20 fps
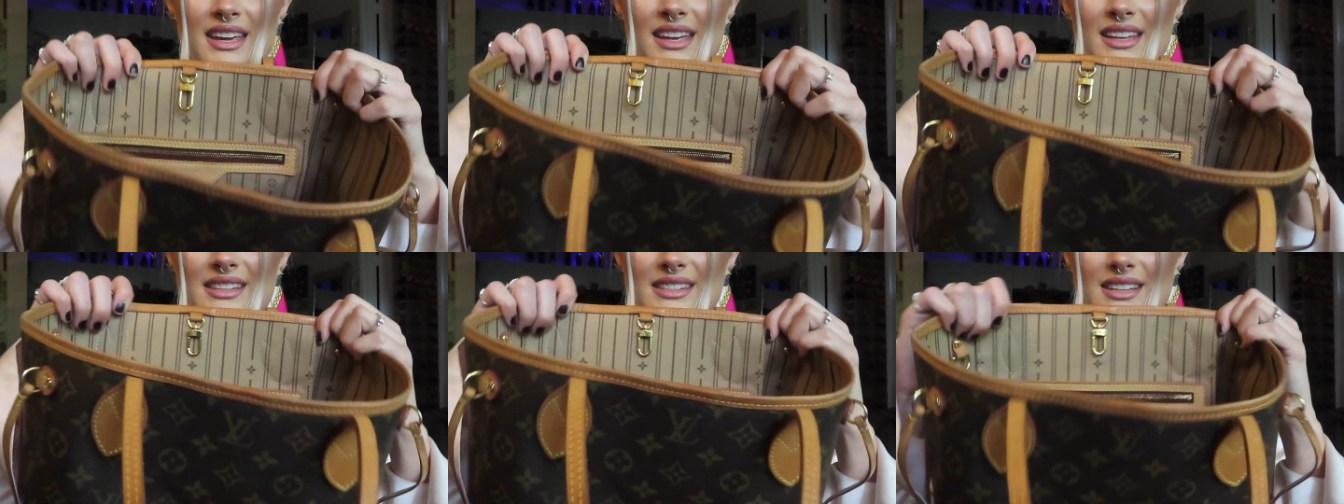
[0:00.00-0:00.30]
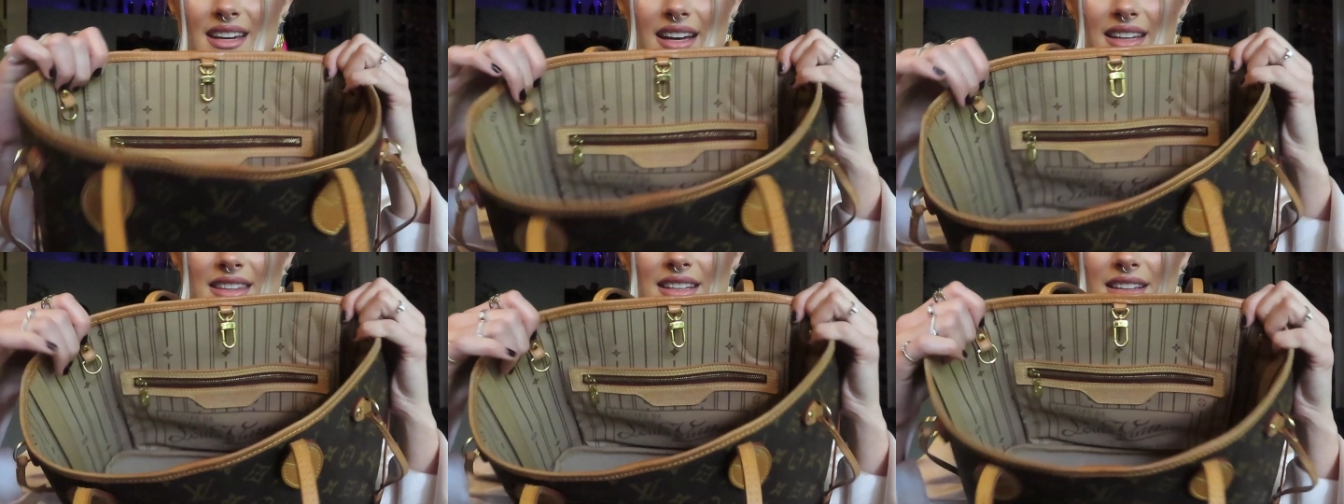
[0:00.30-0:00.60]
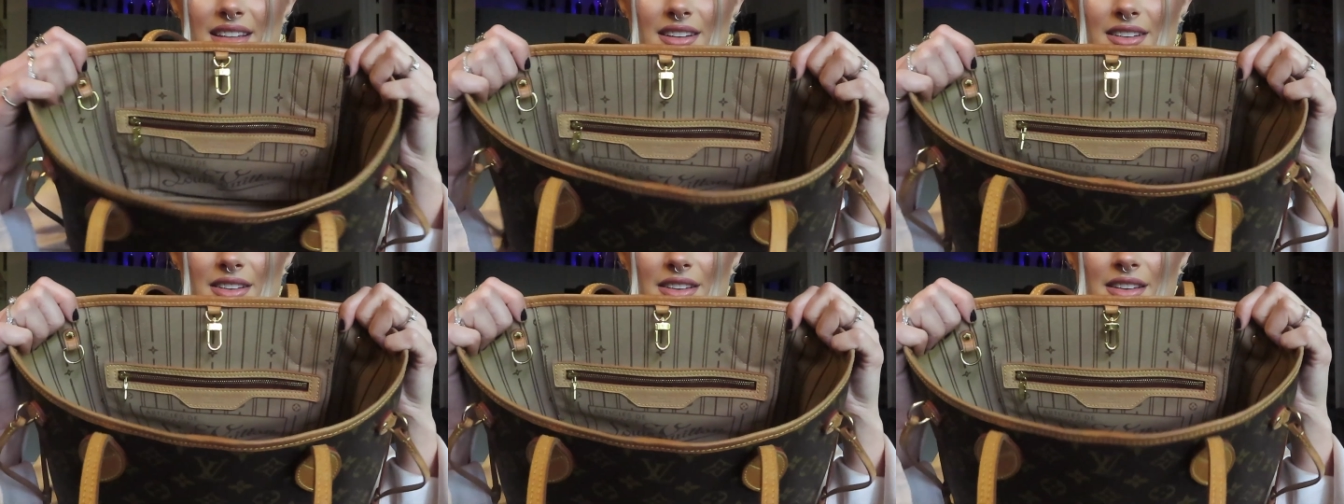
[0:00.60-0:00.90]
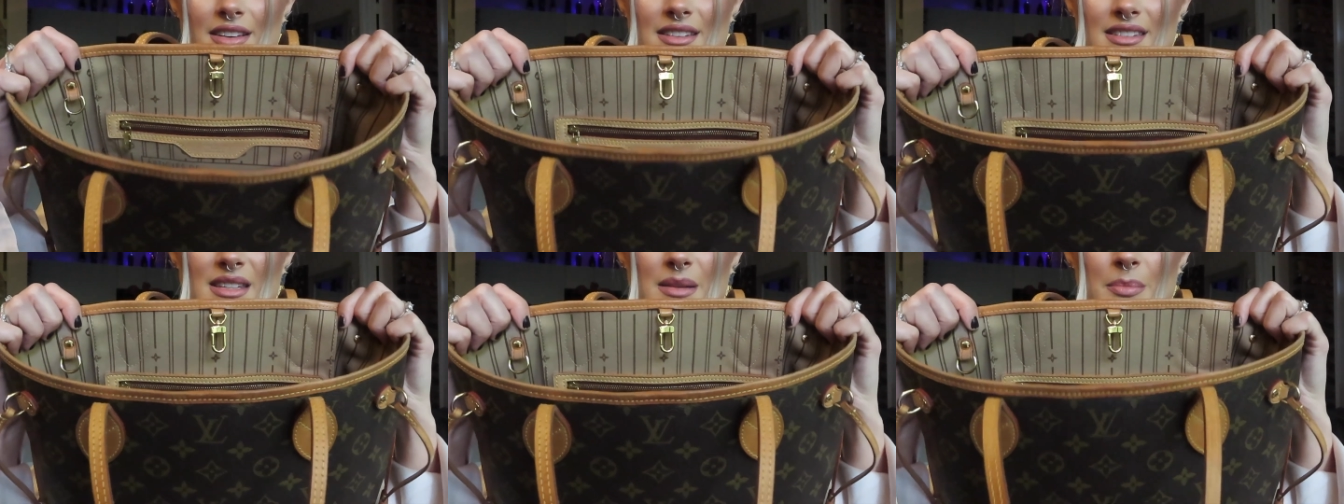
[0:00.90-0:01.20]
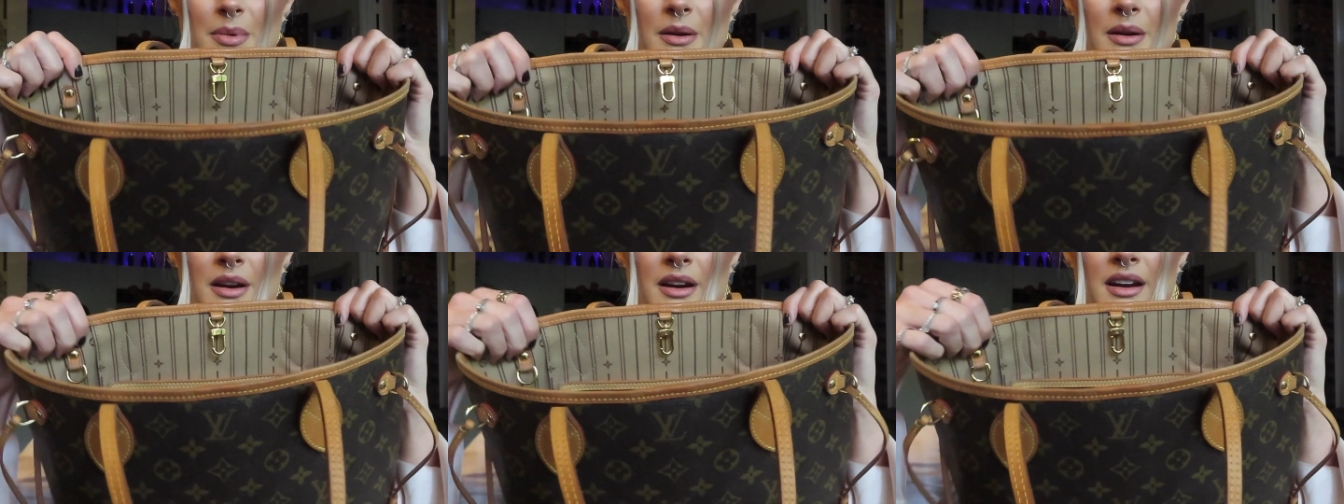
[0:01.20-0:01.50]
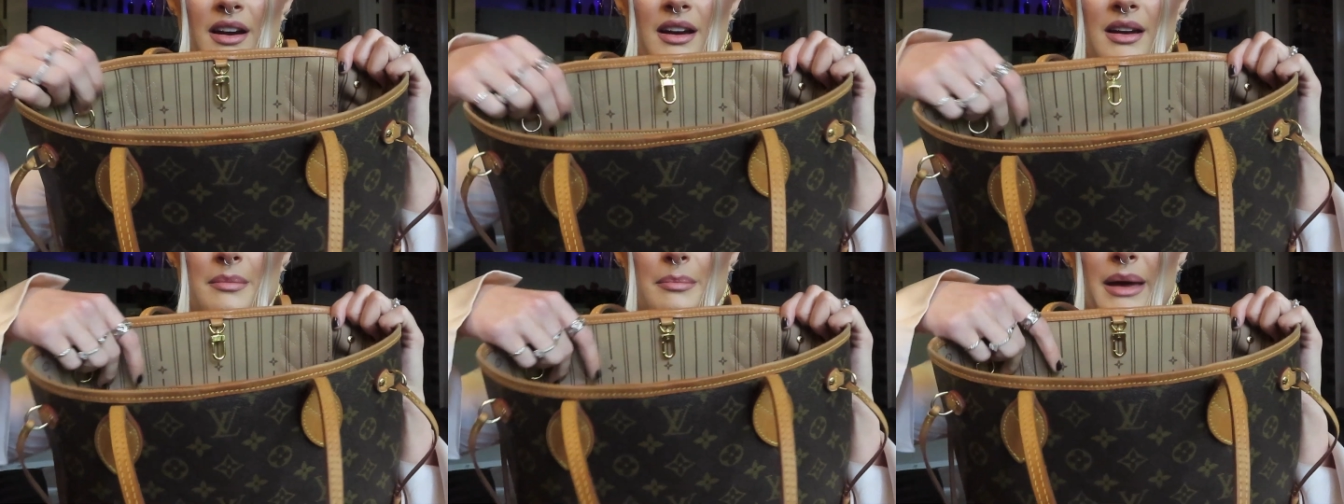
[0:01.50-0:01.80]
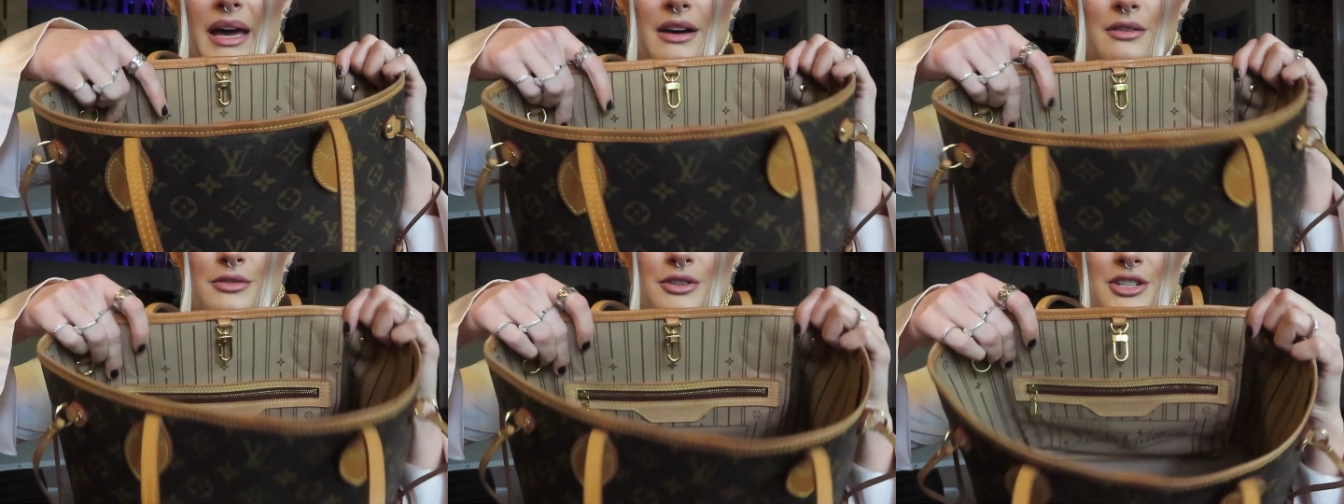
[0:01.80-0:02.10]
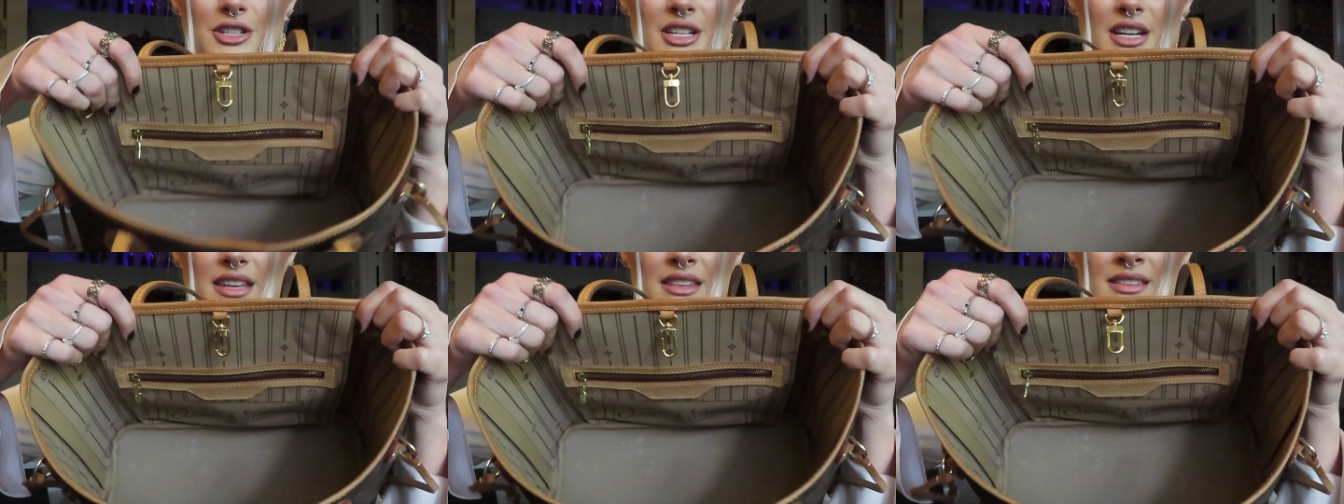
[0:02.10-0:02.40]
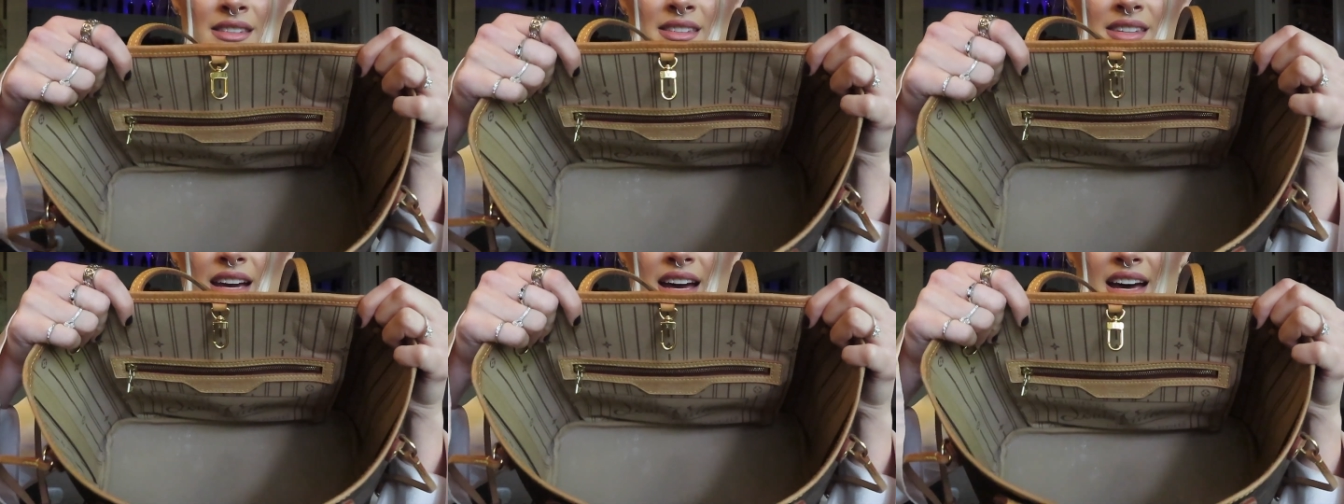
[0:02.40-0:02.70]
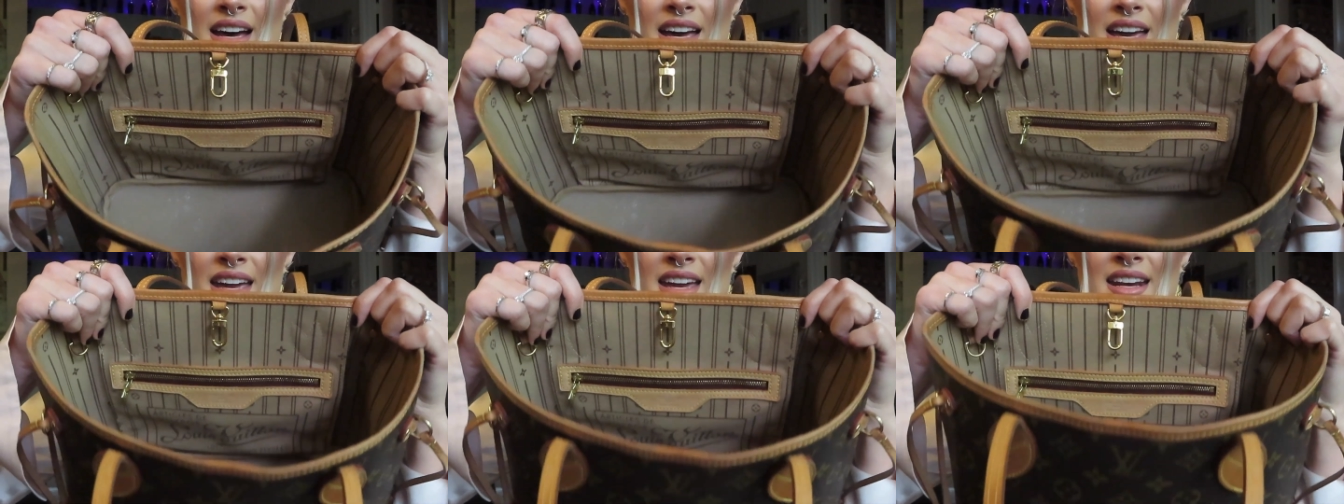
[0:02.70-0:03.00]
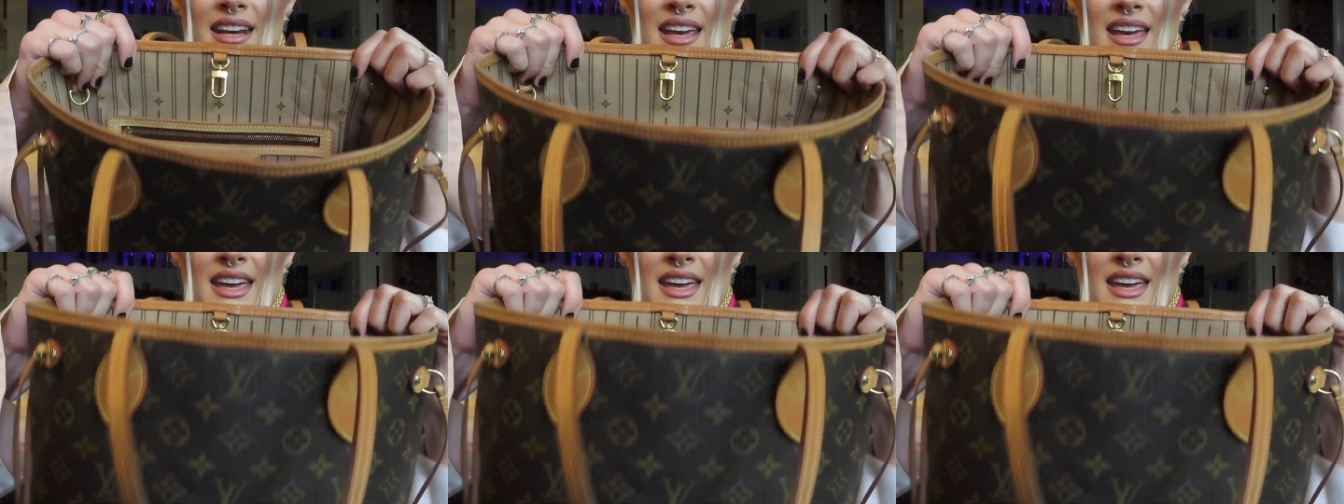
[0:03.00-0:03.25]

It's got the little zipper pouch inside,